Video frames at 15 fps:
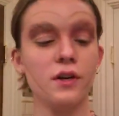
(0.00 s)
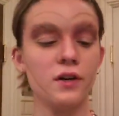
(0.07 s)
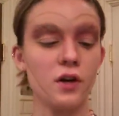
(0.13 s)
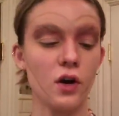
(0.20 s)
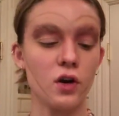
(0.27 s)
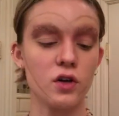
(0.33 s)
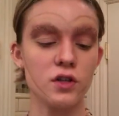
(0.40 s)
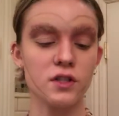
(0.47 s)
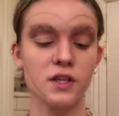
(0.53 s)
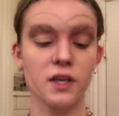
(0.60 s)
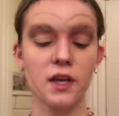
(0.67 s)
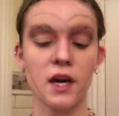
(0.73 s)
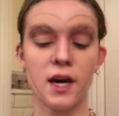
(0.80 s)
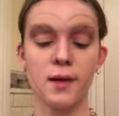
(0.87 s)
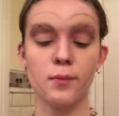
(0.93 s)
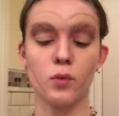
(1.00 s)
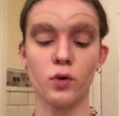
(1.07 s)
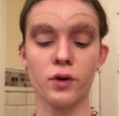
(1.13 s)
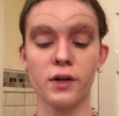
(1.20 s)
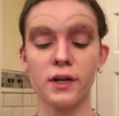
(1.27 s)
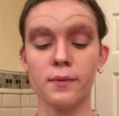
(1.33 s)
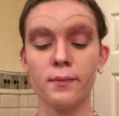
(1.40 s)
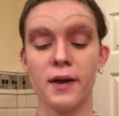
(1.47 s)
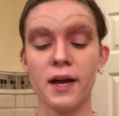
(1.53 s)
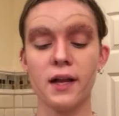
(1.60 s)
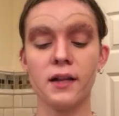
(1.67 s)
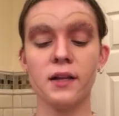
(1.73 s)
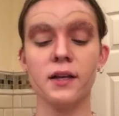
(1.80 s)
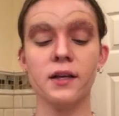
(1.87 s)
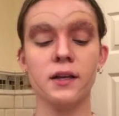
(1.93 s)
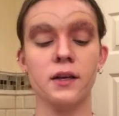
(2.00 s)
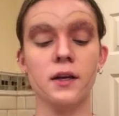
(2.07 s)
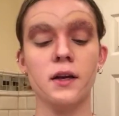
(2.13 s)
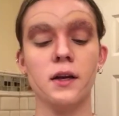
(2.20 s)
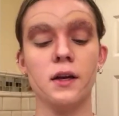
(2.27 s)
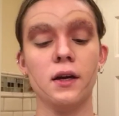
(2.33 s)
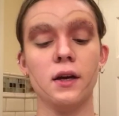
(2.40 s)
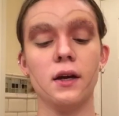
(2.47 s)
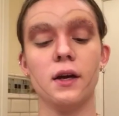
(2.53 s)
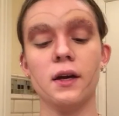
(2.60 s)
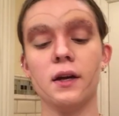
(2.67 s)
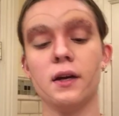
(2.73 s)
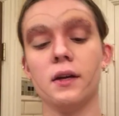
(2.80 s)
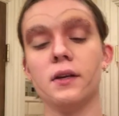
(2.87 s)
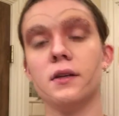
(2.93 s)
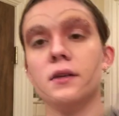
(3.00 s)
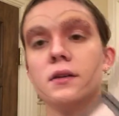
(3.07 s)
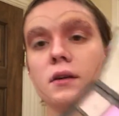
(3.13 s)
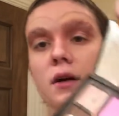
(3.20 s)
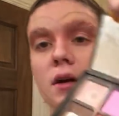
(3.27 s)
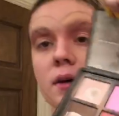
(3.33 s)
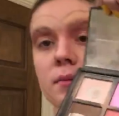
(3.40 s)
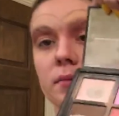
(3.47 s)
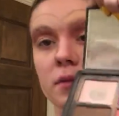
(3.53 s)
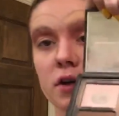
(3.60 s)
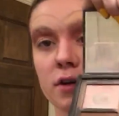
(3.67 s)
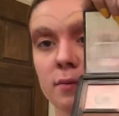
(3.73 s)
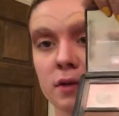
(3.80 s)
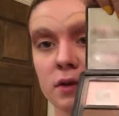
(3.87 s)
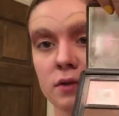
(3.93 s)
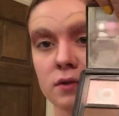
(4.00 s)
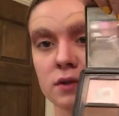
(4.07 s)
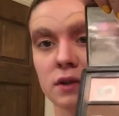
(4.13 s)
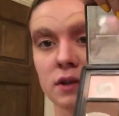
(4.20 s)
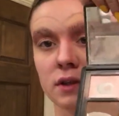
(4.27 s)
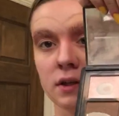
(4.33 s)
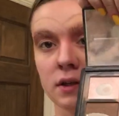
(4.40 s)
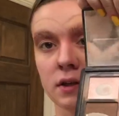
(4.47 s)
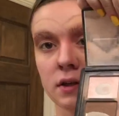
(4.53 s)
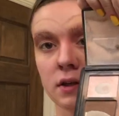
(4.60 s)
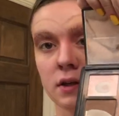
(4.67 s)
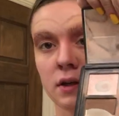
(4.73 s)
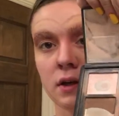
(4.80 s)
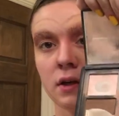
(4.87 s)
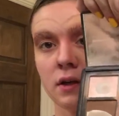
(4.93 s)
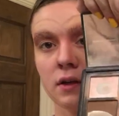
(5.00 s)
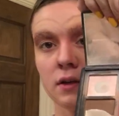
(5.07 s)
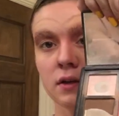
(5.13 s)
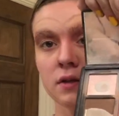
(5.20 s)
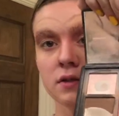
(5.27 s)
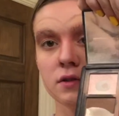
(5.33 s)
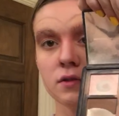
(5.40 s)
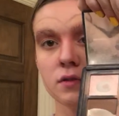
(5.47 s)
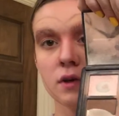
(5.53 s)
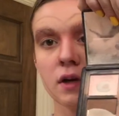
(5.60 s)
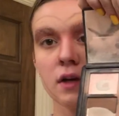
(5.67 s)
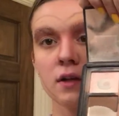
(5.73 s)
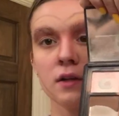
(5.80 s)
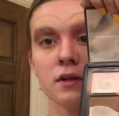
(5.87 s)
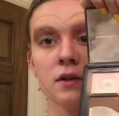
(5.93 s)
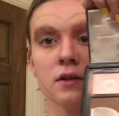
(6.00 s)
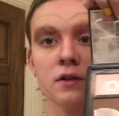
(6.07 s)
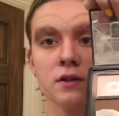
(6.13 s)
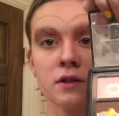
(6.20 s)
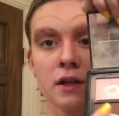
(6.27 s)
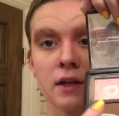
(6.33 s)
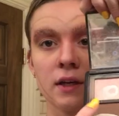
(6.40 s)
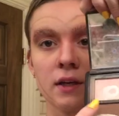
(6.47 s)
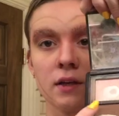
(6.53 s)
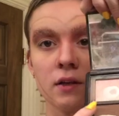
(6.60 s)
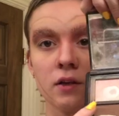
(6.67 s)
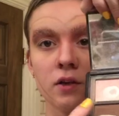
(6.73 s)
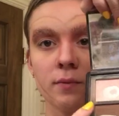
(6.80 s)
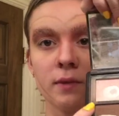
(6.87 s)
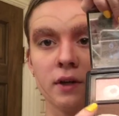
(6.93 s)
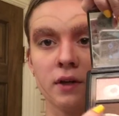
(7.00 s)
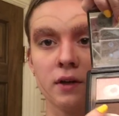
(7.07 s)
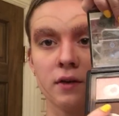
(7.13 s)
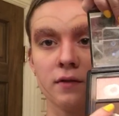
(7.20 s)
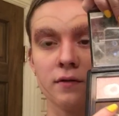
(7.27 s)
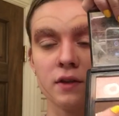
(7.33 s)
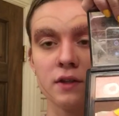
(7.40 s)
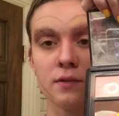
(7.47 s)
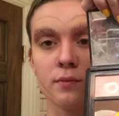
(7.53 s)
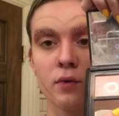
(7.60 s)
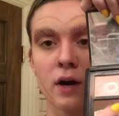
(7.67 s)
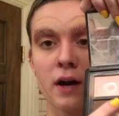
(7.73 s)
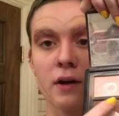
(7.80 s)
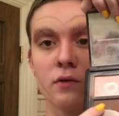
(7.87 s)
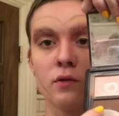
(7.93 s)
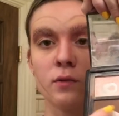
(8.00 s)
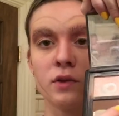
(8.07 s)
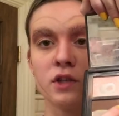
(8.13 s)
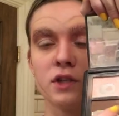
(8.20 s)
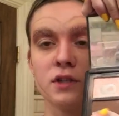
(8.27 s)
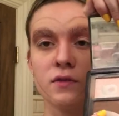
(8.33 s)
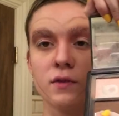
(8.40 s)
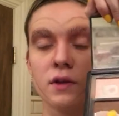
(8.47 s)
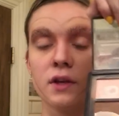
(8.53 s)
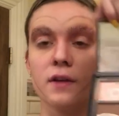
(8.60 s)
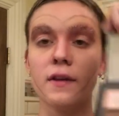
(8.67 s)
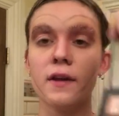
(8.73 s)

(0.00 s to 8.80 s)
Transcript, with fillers: NARS Guy Borden palette, and I'm going to be using these two colors and a little bit of this brown, which isn't really